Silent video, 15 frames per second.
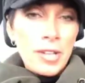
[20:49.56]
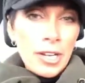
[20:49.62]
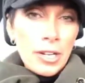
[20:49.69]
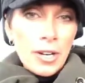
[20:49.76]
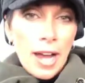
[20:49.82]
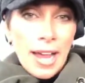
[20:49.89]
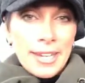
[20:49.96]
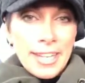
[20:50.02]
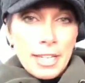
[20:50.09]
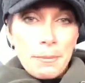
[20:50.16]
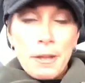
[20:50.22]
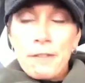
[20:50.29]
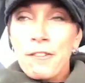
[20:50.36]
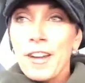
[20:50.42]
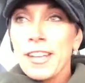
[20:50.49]
near I need to
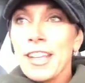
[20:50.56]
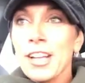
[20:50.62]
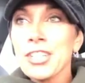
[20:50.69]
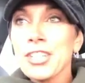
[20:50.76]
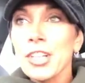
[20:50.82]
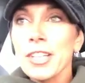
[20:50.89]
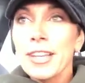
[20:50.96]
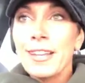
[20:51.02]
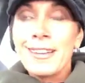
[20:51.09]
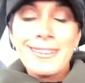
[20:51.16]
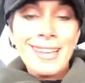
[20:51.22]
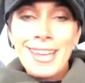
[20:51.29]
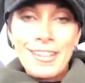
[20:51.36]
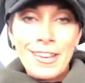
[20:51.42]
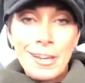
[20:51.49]
be financially.
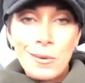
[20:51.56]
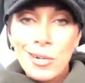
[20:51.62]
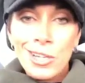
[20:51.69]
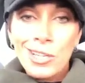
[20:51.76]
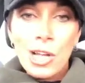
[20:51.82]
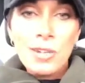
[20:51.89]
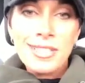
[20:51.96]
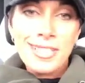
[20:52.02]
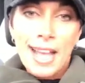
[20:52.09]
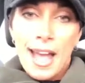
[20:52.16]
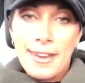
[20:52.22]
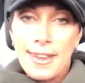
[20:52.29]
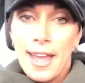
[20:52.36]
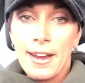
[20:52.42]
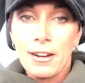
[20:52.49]
Not anywhere close,
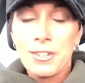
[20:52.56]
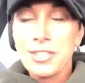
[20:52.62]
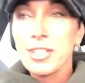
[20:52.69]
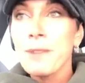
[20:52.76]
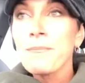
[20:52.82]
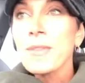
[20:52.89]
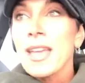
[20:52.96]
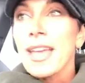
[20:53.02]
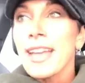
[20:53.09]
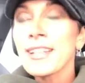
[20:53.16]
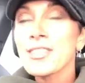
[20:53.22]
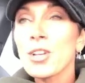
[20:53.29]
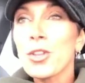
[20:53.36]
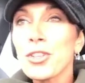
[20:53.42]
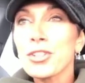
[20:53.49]
Scott and I aren't.
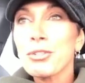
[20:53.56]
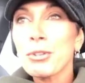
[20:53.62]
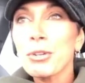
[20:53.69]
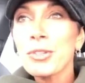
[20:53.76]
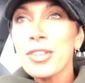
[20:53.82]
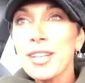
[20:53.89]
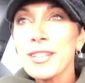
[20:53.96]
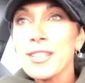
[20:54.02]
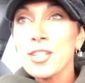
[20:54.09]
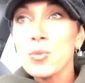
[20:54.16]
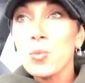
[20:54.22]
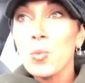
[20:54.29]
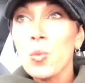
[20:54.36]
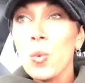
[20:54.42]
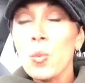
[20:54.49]
And so the truth is
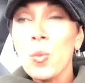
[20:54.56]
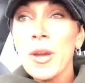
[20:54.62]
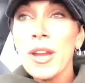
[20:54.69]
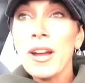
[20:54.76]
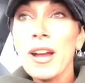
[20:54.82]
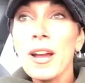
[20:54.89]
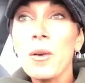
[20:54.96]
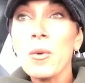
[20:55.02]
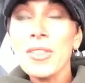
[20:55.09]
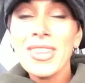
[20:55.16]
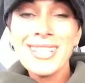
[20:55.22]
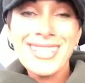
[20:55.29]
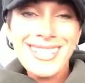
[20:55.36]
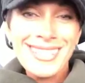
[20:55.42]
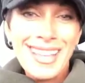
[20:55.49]

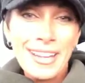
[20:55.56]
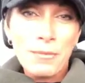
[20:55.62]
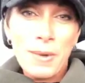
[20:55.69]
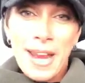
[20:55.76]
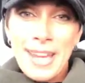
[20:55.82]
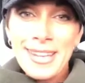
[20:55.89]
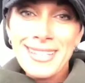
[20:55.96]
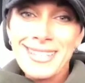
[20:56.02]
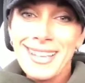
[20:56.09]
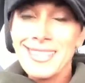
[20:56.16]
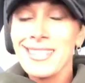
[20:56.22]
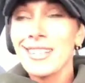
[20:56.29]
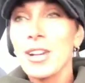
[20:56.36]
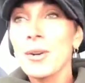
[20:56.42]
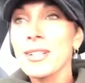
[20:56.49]
this is like Randy
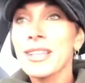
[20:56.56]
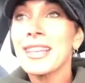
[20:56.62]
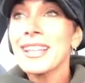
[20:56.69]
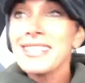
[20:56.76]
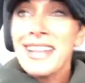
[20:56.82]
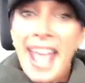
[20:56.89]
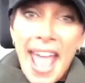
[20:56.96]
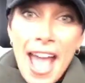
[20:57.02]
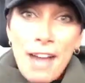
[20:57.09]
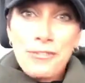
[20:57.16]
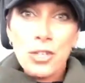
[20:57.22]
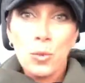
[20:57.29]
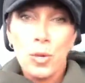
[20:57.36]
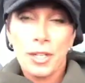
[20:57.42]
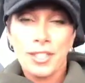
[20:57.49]
says, he doesn't have
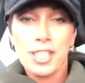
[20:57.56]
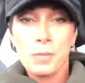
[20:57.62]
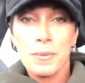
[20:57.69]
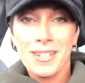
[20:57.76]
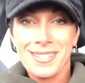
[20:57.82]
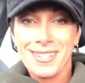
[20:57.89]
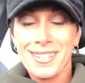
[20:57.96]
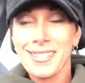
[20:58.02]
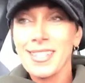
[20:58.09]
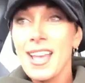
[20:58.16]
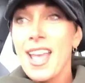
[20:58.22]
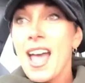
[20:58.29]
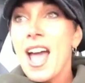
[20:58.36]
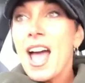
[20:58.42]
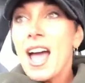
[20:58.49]
to work this business.
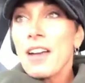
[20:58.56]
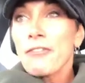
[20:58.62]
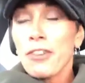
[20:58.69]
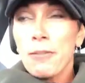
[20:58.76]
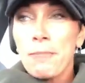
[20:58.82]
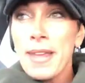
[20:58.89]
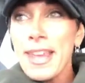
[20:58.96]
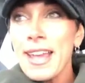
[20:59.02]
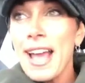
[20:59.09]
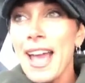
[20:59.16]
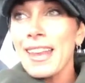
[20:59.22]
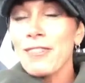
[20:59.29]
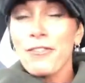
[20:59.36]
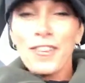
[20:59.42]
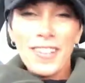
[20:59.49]
For me,
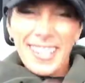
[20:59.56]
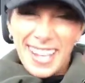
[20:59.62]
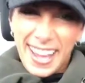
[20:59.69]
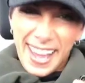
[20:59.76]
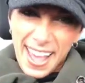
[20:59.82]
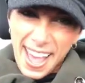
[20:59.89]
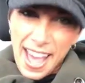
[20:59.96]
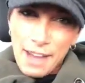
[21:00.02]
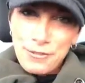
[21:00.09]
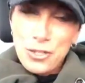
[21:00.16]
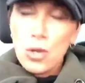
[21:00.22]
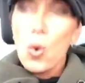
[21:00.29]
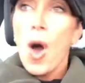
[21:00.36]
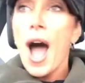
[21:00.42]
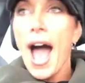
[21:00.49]
I don't feel like I have
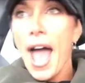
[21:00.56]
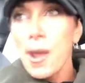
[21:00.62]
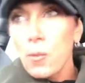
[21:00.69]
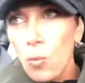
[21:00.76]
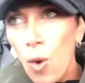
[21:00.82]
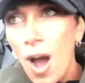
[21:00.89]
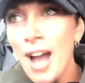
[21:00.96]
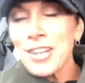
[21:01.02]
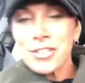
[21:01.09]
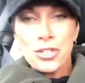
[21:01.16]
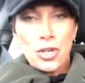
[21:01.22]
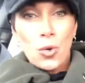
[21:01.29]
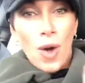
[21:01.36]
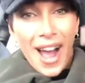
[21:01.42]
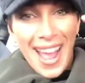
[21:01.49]
to. I want
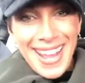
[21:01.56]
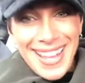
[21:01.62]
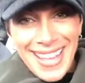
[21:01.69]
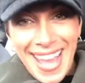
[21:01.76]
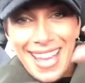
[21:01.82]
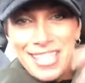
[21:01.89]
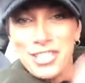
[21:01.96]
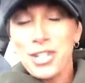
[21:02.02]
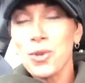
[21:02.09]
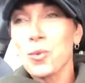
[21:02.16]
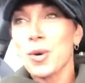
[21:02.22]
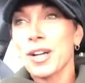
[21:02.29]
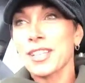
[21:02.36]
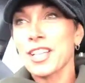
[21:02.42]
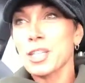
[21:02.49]
to. I get to
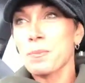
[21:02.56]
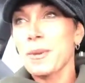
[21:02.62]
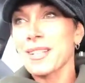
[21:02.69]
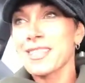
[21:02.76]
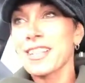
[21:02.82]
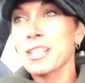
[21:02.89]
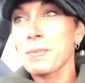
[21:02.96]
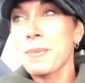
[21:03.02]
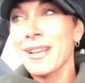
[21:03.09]
work this business